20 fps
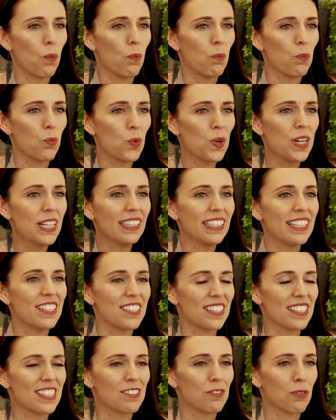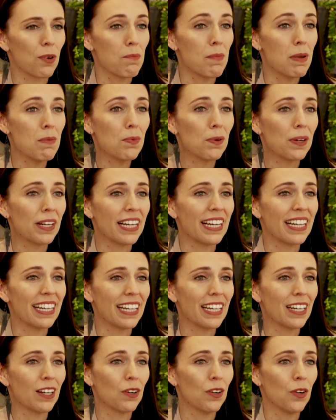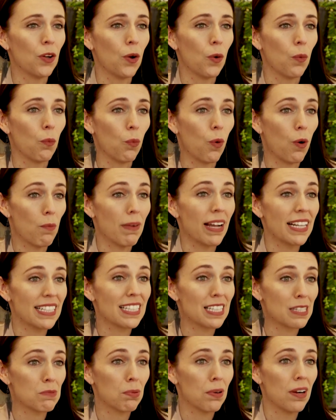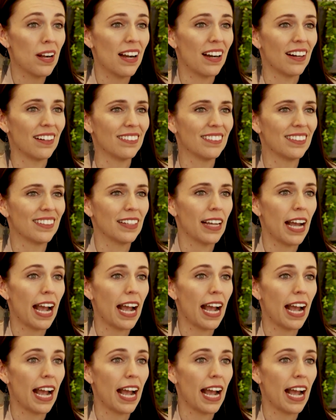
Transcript: really just remembering again what makes us proud: